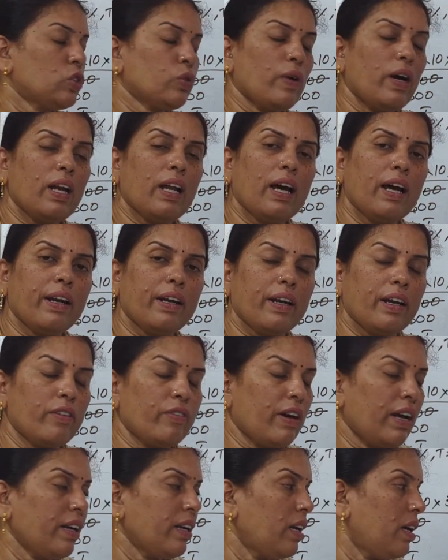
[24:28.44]
1,200
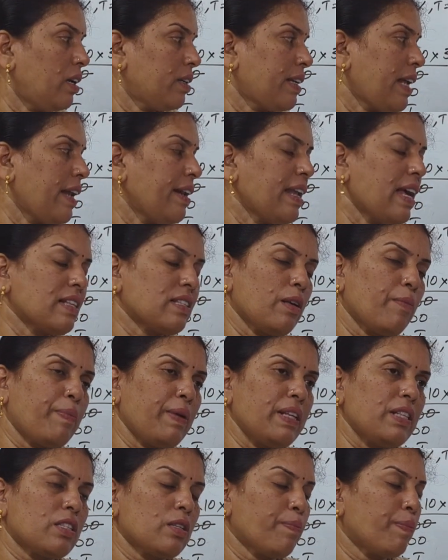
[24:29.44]
10 as a
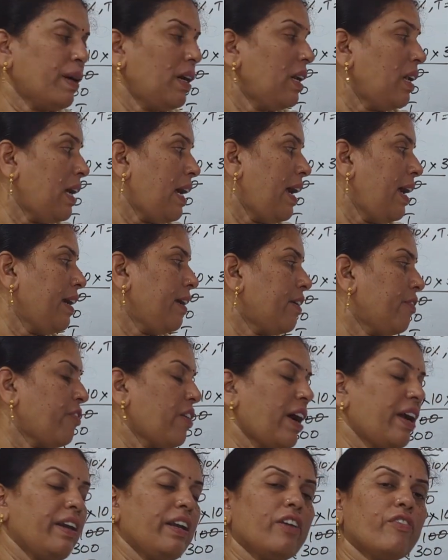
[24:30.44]
principal and
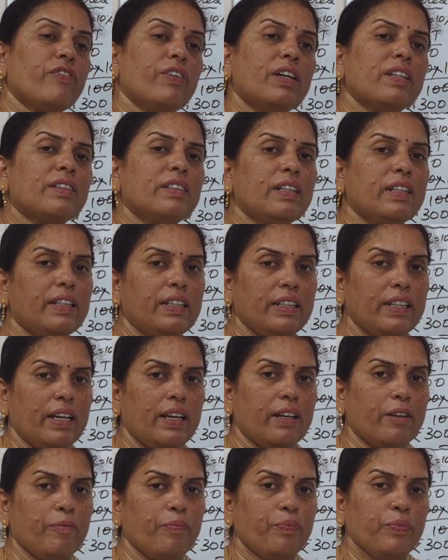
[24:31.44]
finding for third
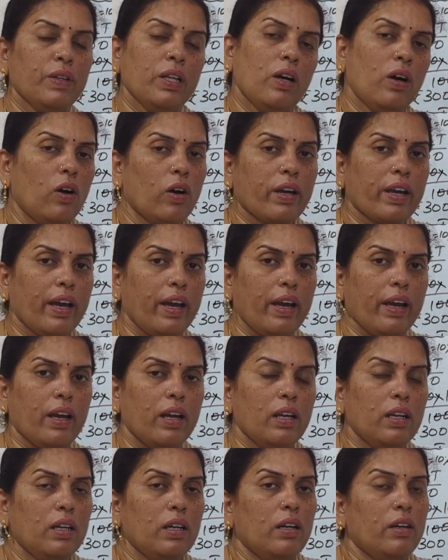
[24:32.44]
year.
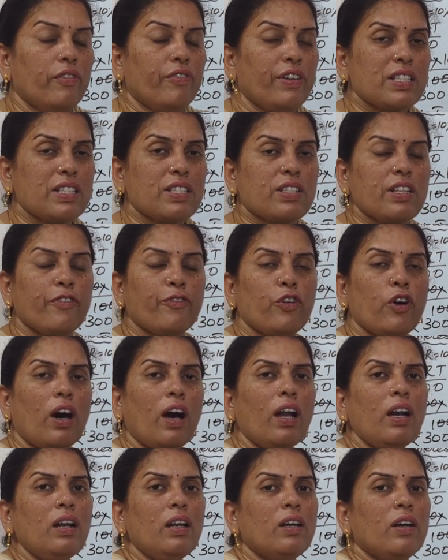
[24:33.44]
Okay. First of
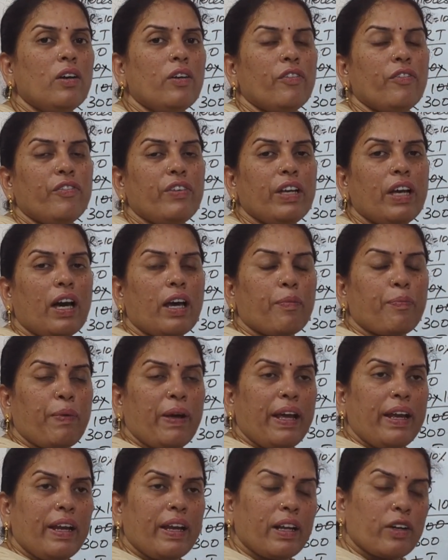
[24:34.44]
all, we are
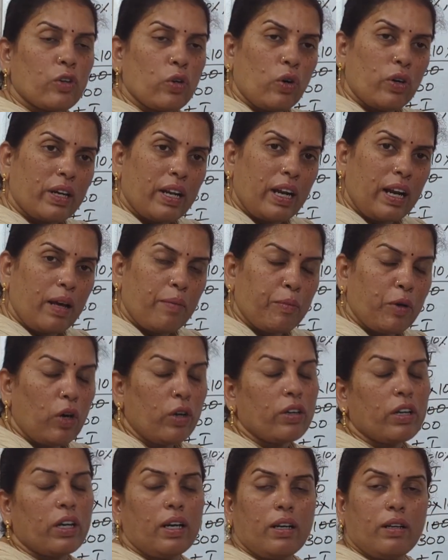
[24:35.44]
paying total
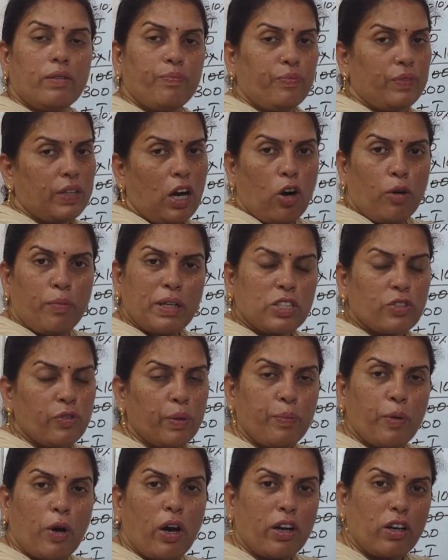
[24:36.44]
amount, how much we
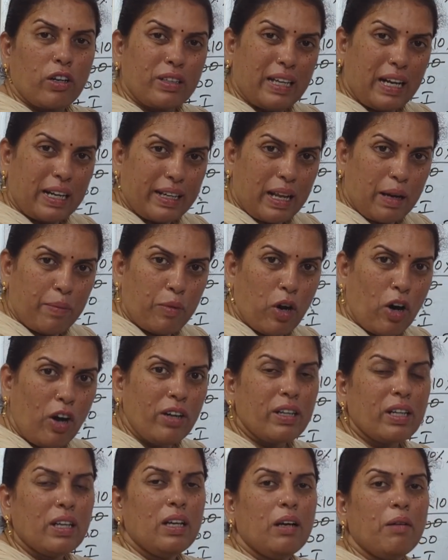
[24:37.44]
borrowed, that
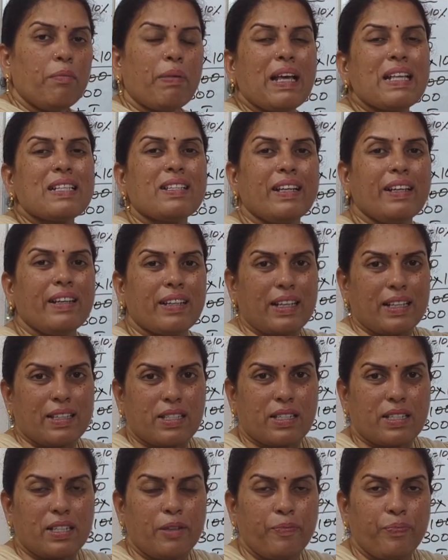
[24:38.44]
amount plus
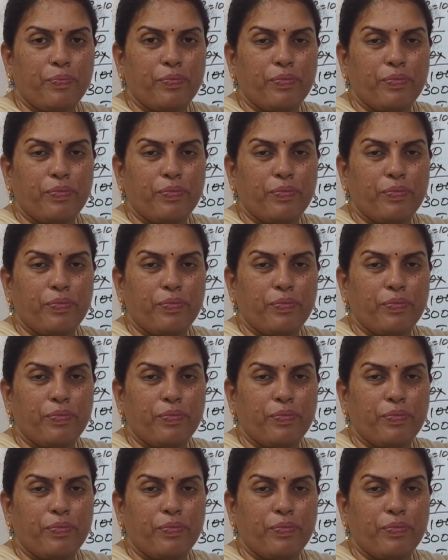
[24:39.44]
interest.